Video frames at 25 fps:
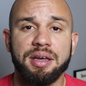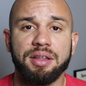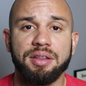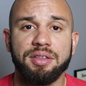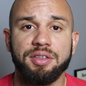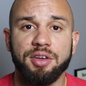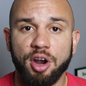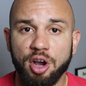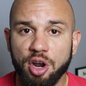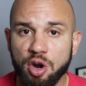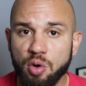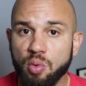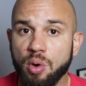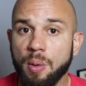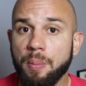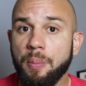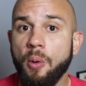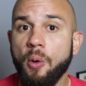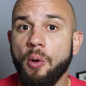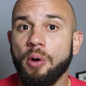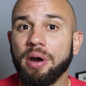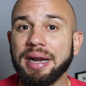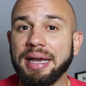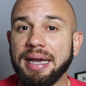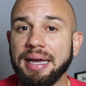they're going to
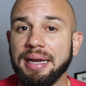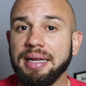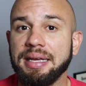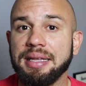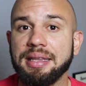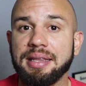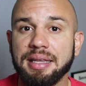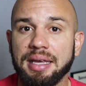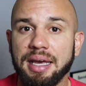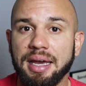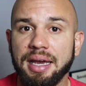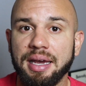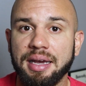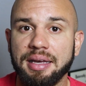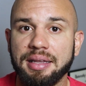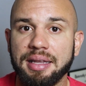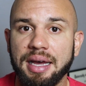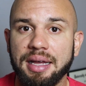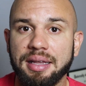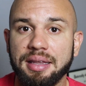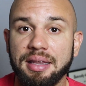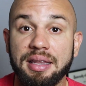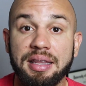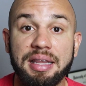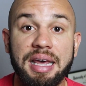report anything
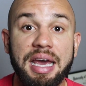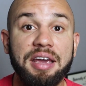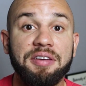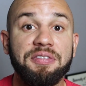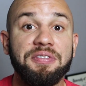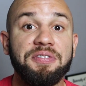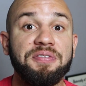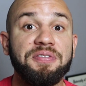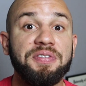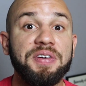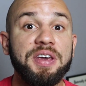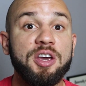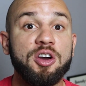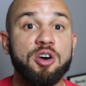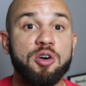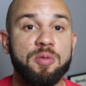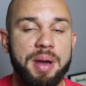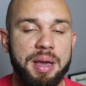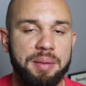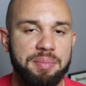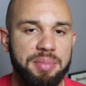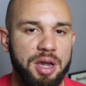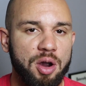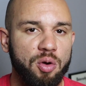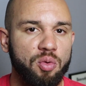that they feel
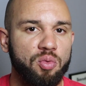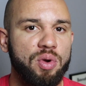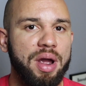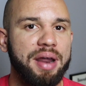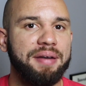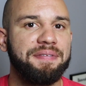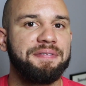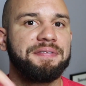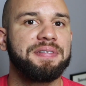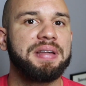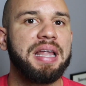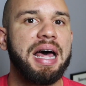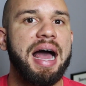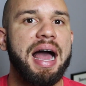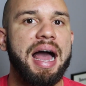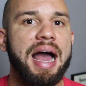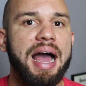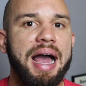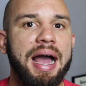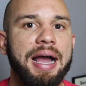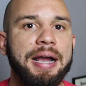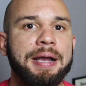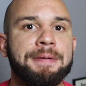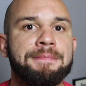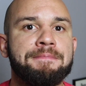may be a red
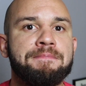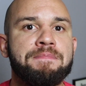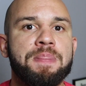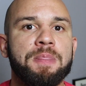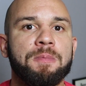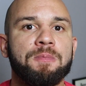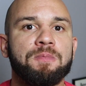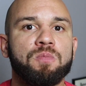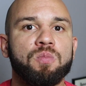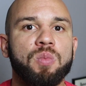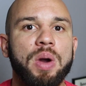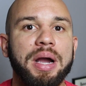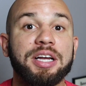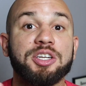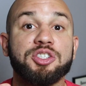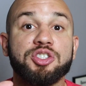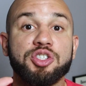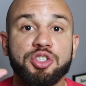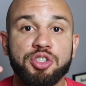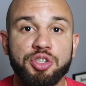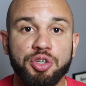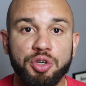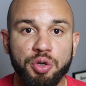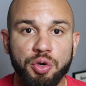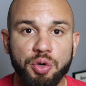flag, right,
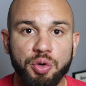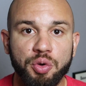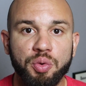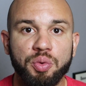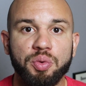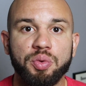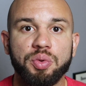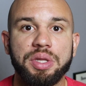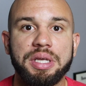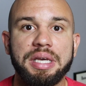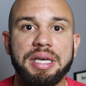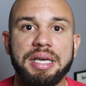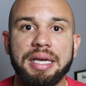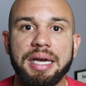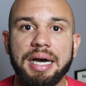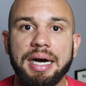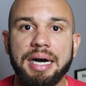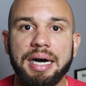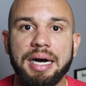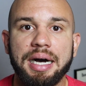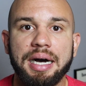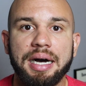to the